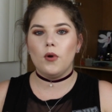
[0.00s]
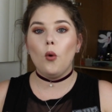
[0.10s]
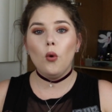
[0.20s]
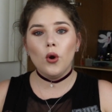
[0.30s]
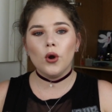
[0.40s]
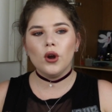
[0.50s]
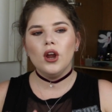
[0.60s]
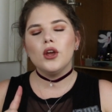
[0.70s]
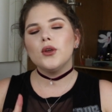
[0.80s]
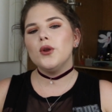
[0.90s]
or,
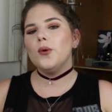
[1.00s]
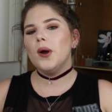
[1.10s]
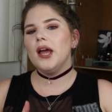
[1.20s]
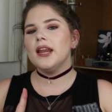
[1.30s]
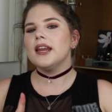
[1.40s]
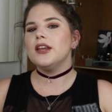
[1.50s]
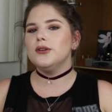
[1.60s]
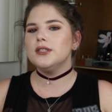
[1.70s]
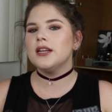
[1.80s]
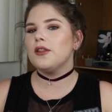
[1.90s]
you know what,
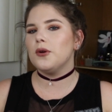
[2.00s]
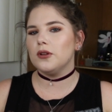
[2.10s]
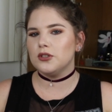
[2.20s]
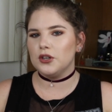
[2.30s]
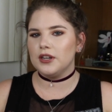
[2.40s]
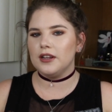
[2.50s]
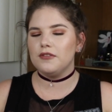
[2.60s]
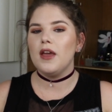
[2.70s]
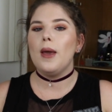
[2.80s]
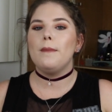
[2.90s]
here's another alternative.